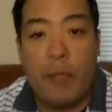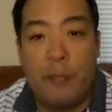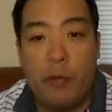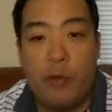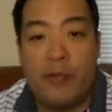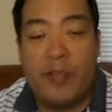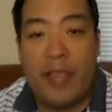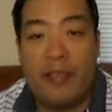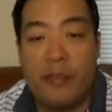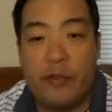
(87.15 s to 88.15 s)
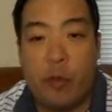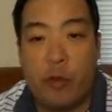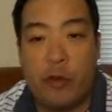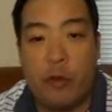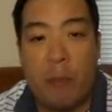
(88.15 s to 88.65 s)
people who say that this
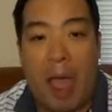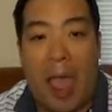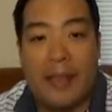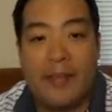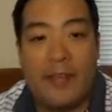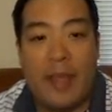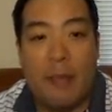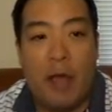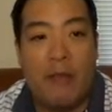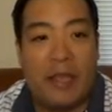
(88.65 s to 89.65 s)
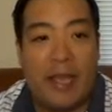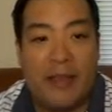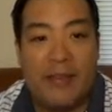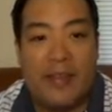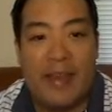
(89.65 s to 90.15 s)
course reminds them of
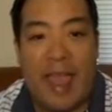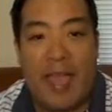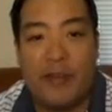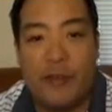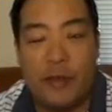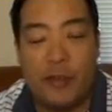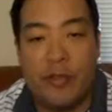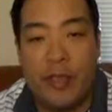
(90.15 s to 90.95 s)
Augusta National.